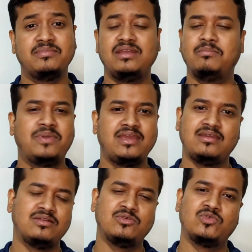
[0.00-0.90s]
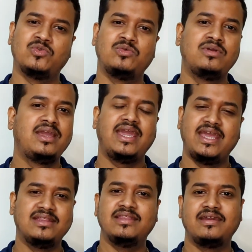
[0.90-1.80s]
in Bengaluru
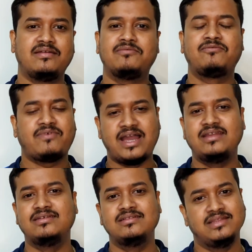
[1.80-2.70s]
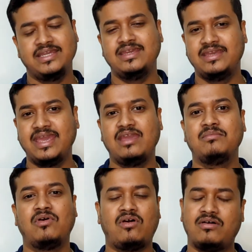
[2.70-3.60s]
in their final league
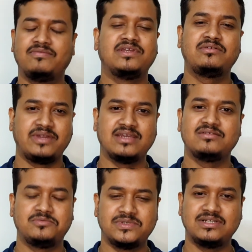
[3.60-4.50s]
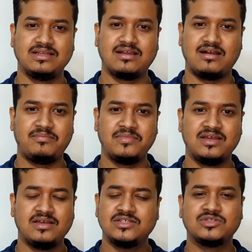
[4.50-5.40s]
game of the Cricket World
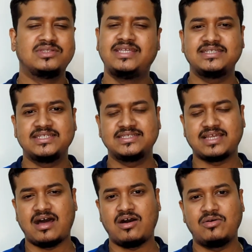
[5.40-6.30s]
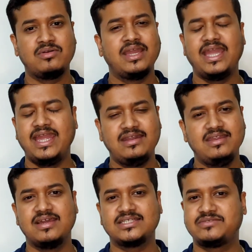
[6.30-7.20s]
Cup. So this is how
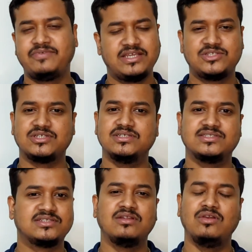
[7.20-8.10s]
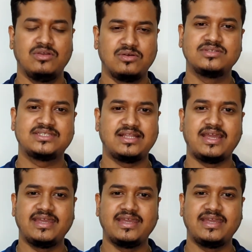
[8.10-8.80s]
India's fixtures looks like.